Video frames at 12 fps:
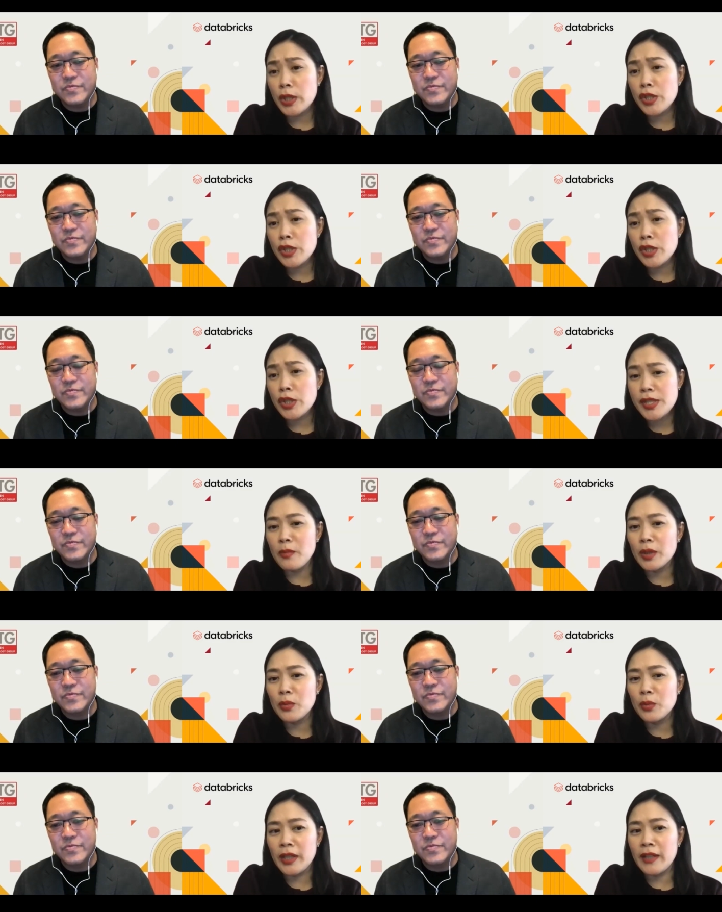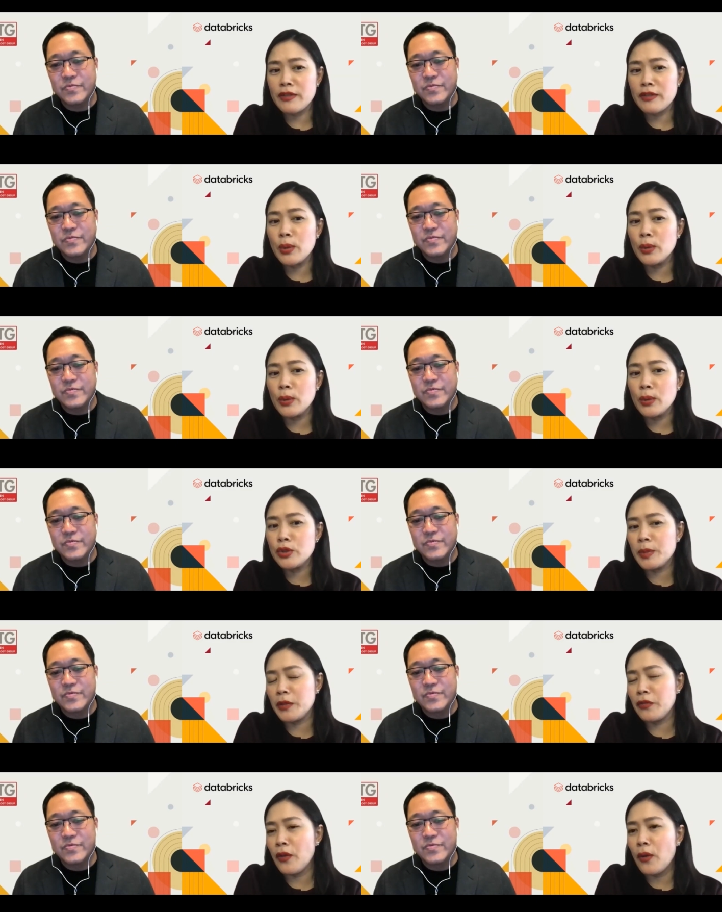Speaker 1: you wish someone would have told
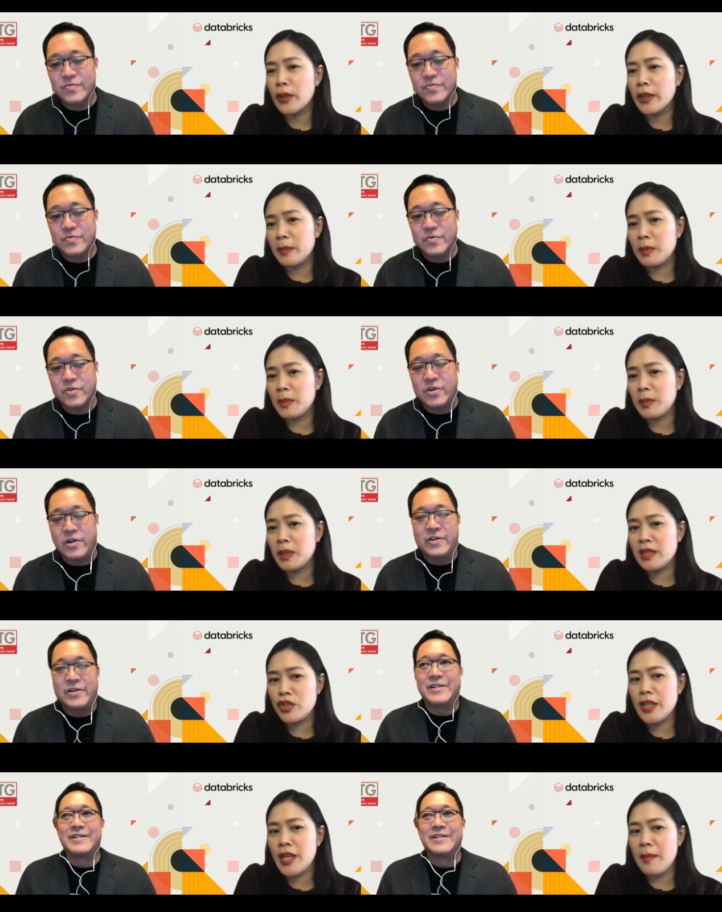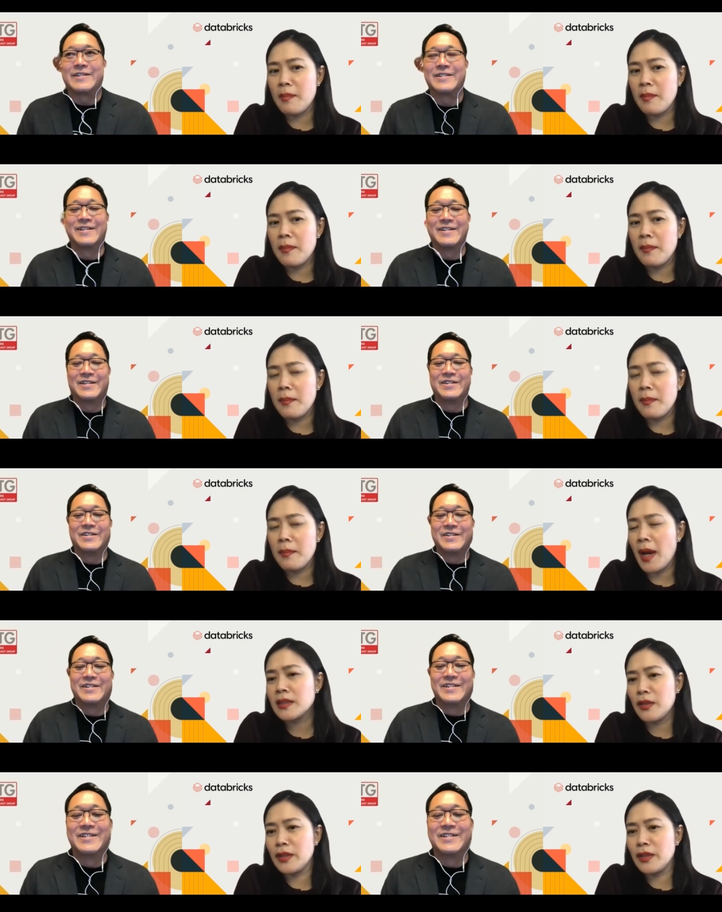you before KBTG
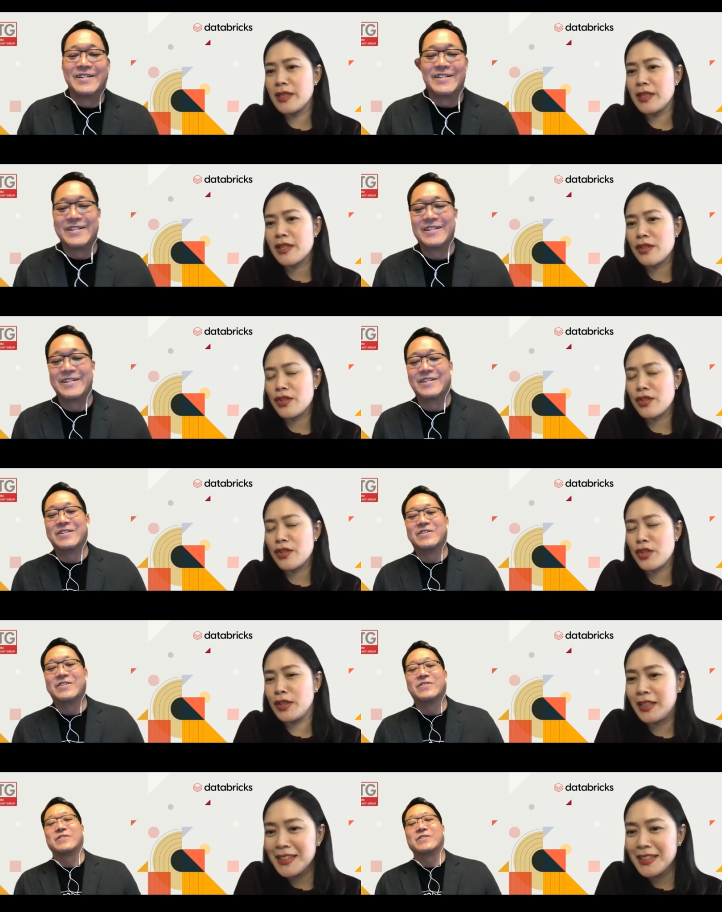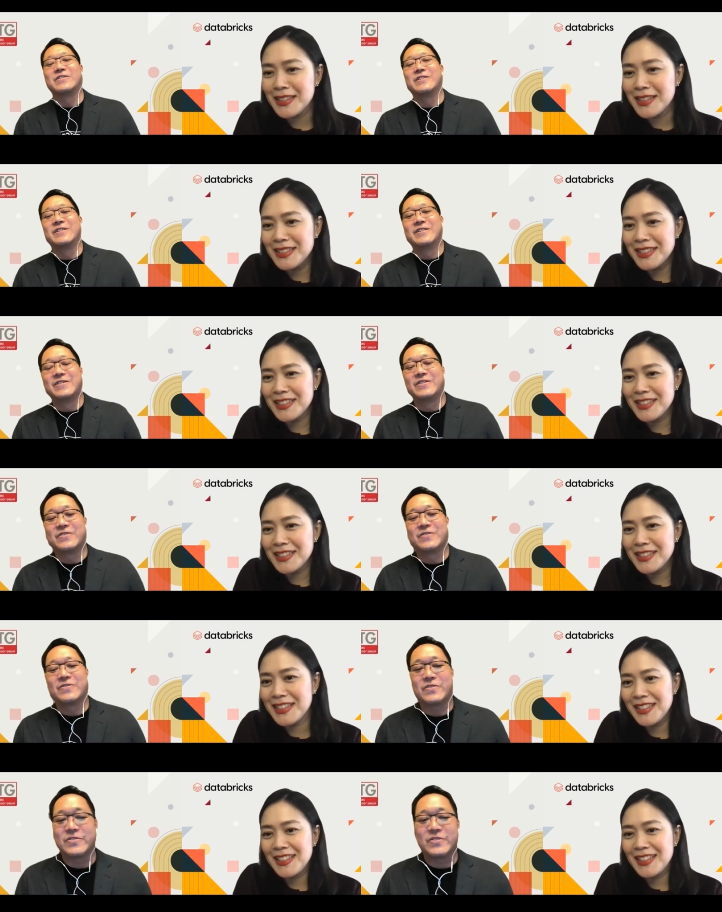embarked on this journey?
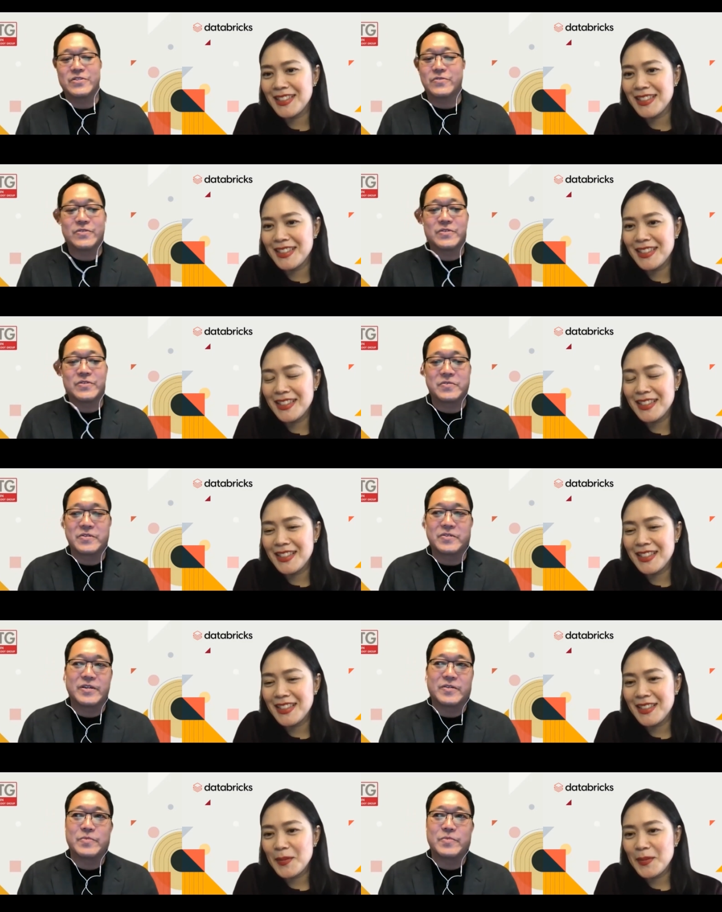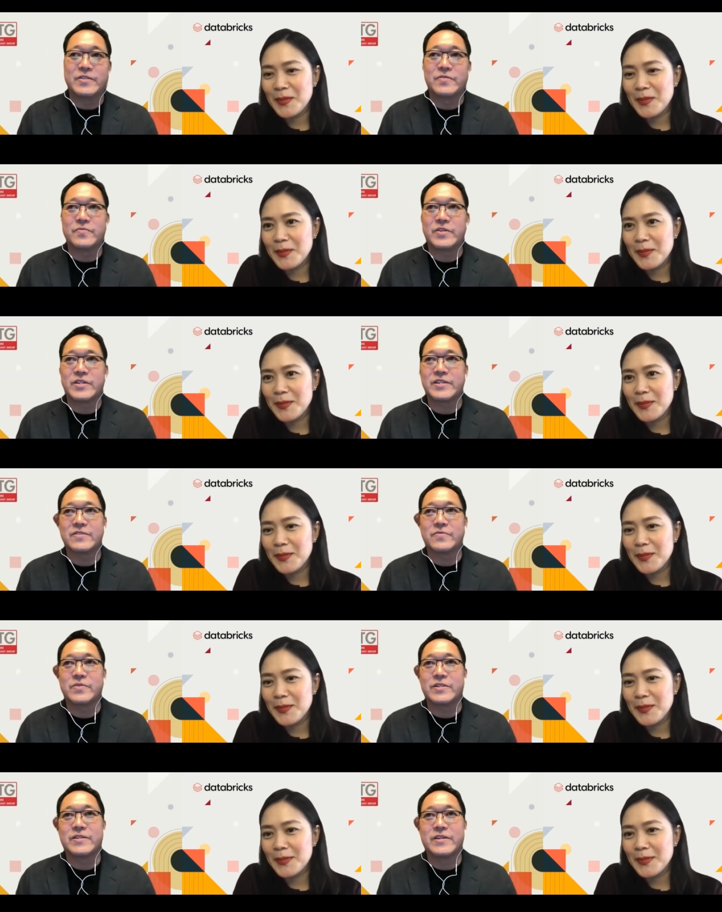
Speaker 2: Sure. I've been working with
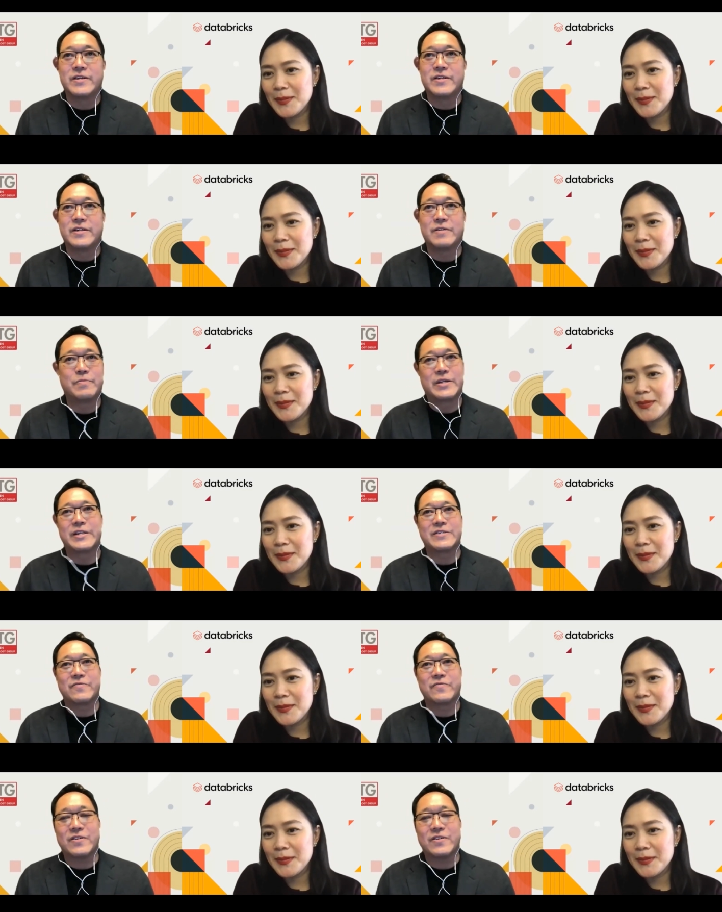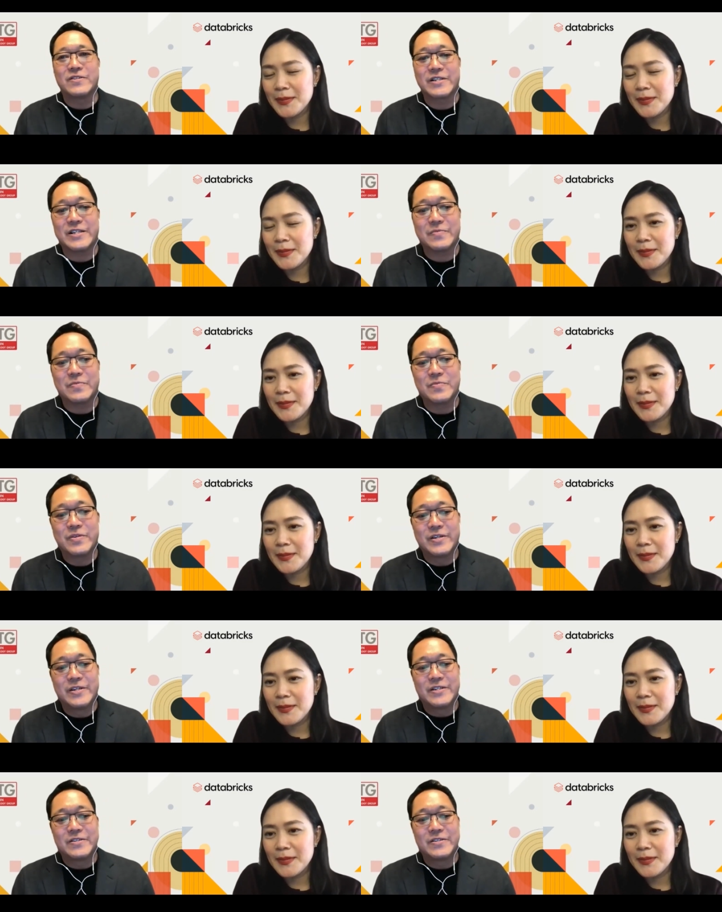a big data for a long time.
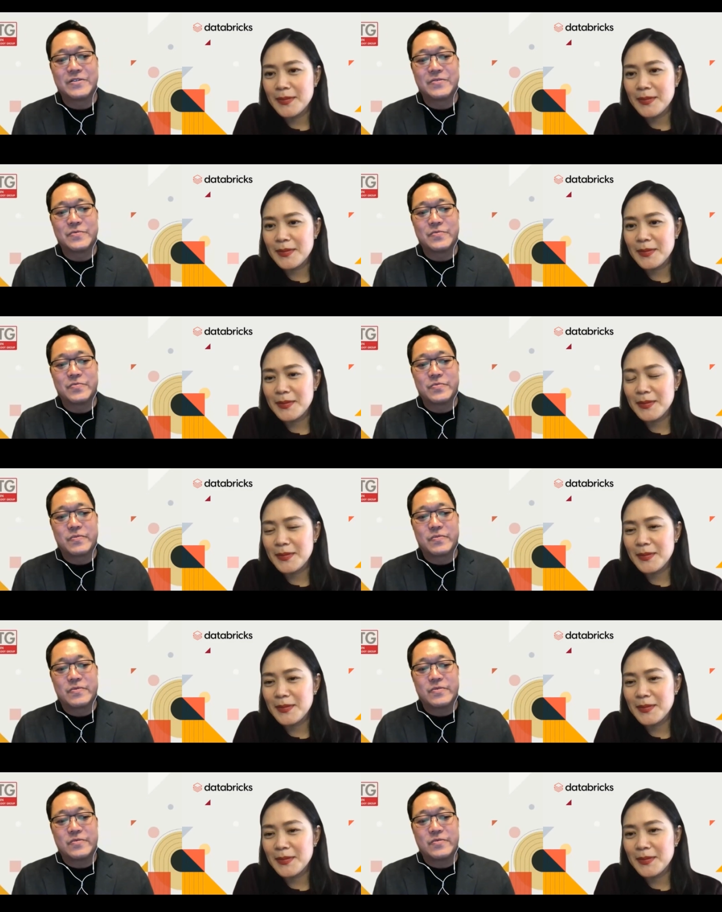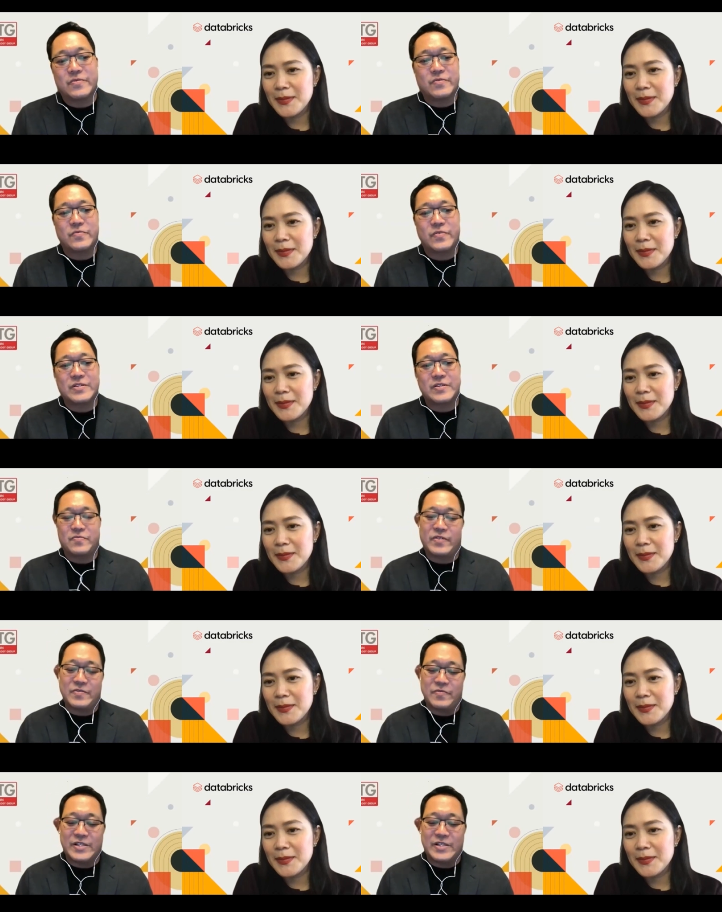You know, one